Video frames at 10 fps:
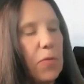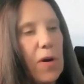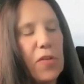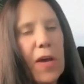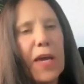it
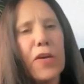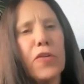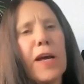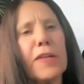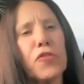was
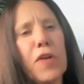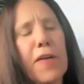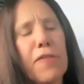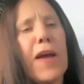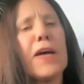internet's
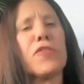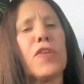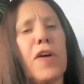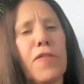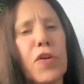not
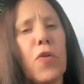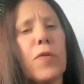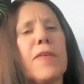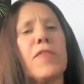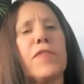fast enough,
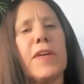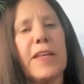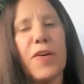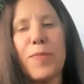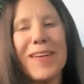don't have a video.